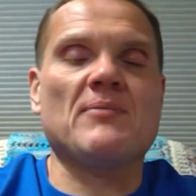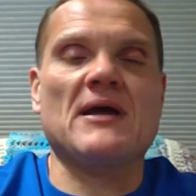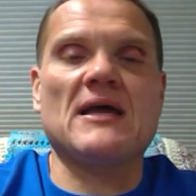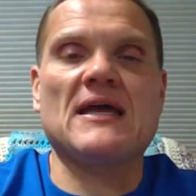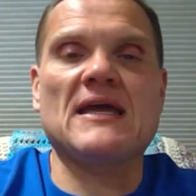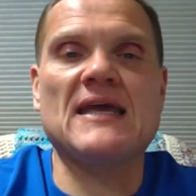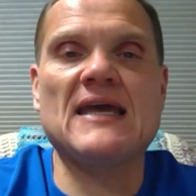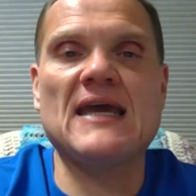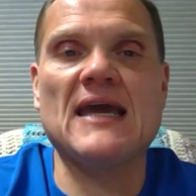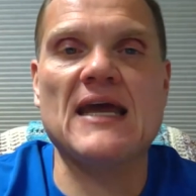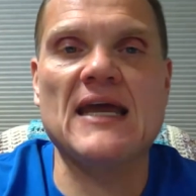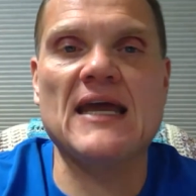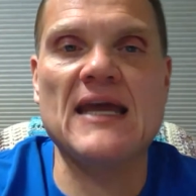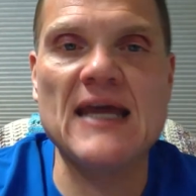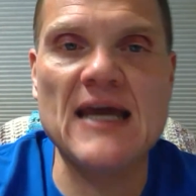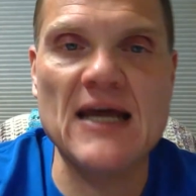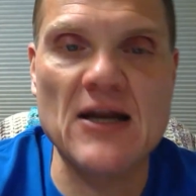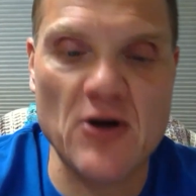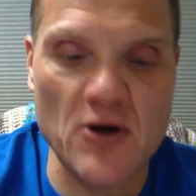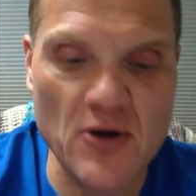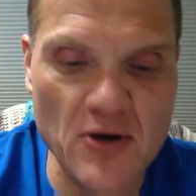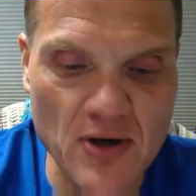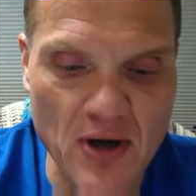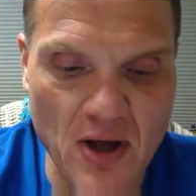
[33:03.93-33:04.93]
But he
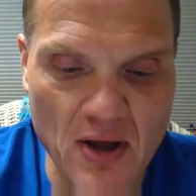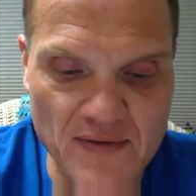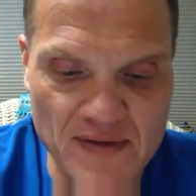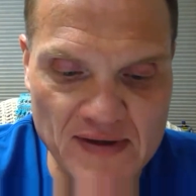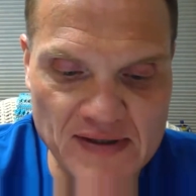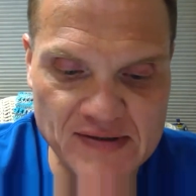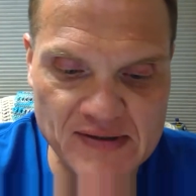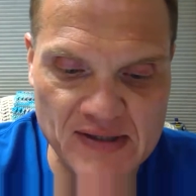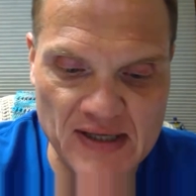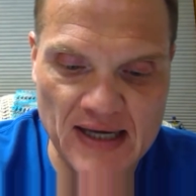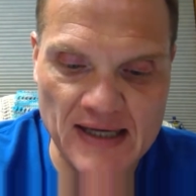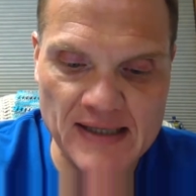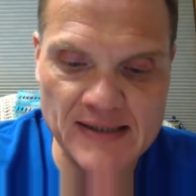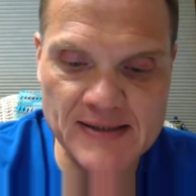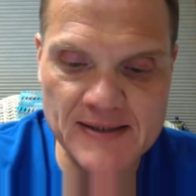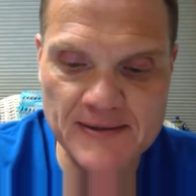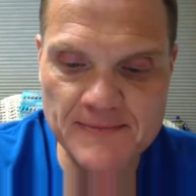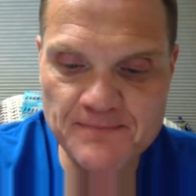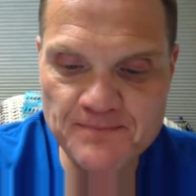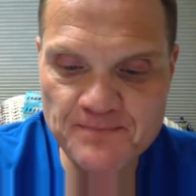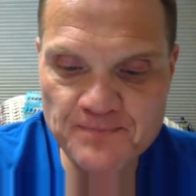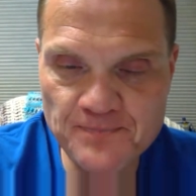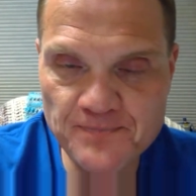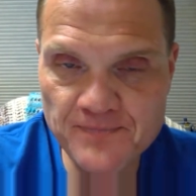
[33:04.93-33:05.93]
had heard all these things,
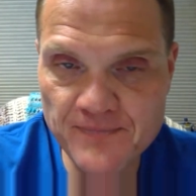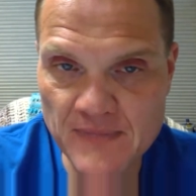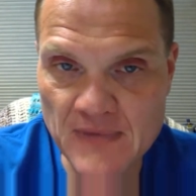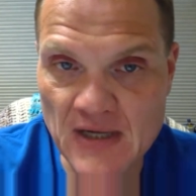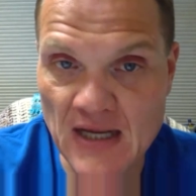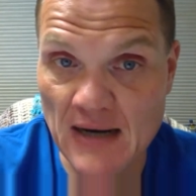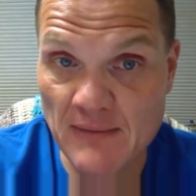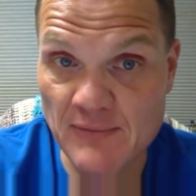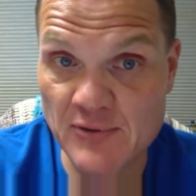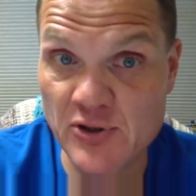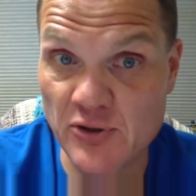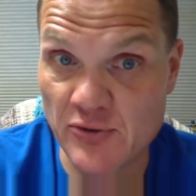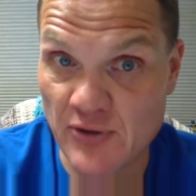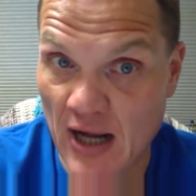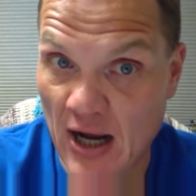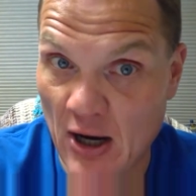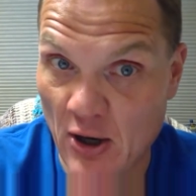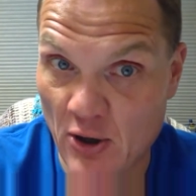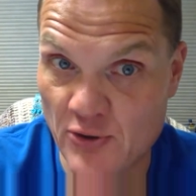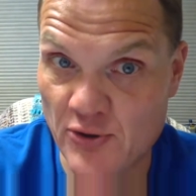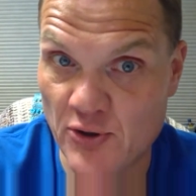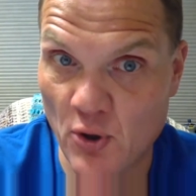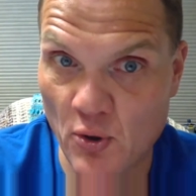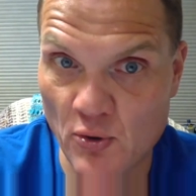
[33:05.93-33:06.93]
and I'm sure not
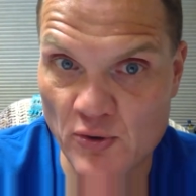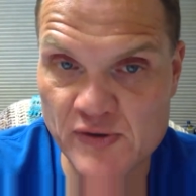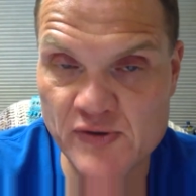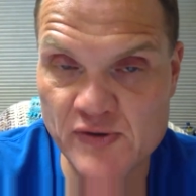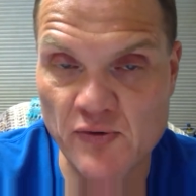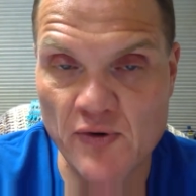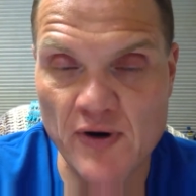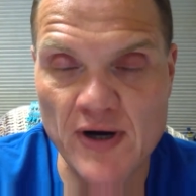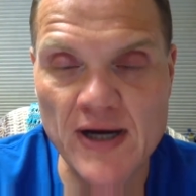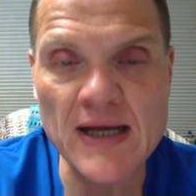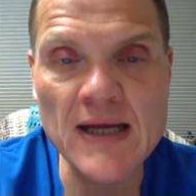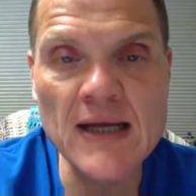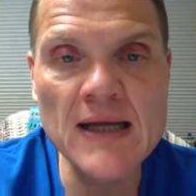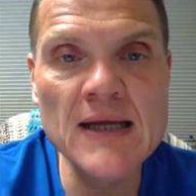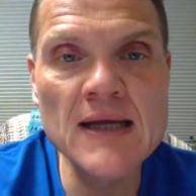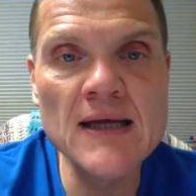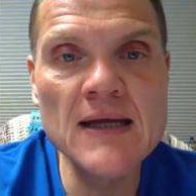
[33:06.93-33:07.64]
heard the whole story.